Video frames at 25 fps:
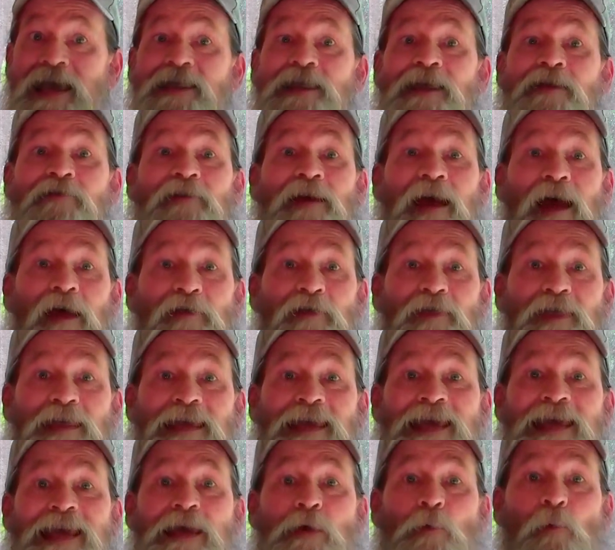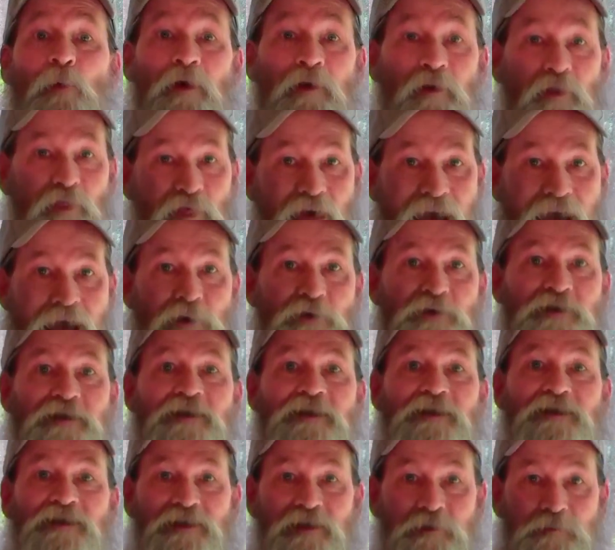they've got the
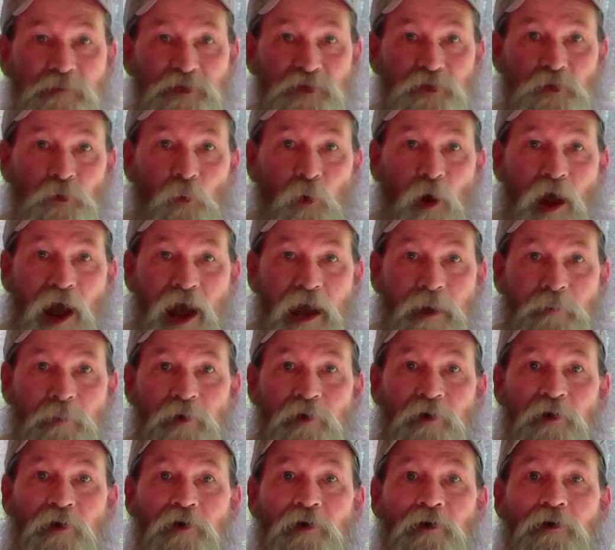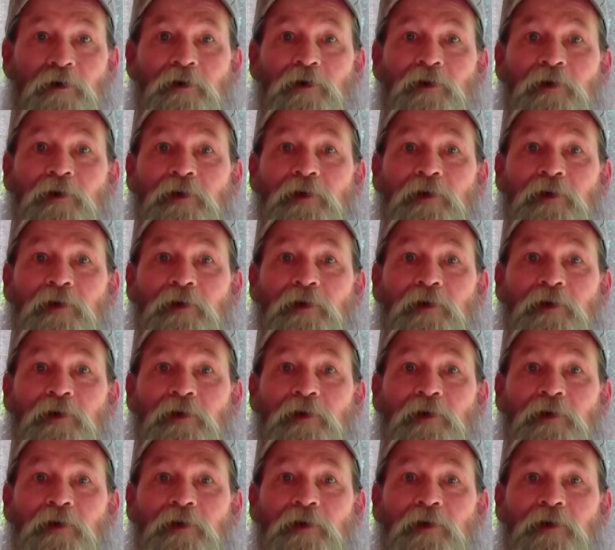1,000 subscriber